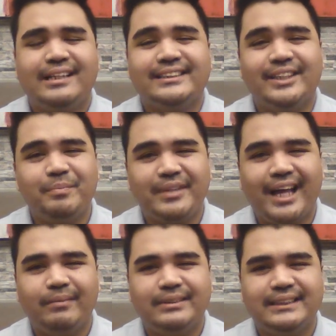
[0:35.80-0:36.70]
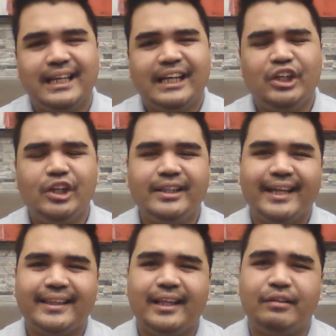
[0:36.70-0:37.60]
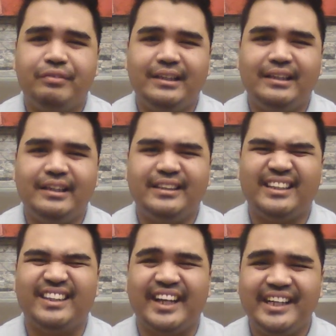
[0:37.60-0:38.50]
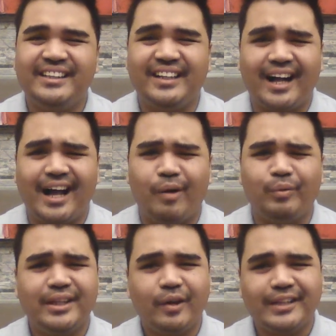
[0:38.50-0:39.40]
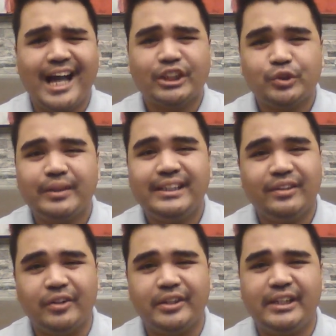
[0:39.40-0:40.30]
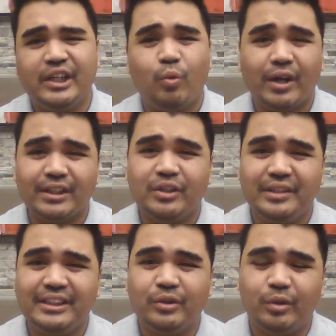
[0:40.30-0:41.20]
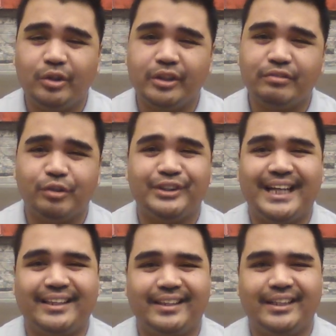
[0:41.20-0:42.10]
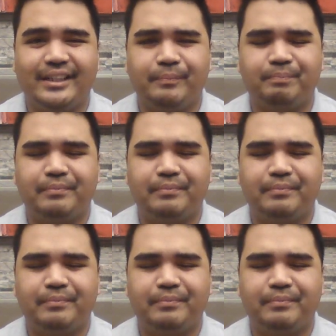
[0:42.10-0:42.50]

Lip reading: Sometimes, you'll get that feeling na drained ka without actually learning what you need to learn for that day.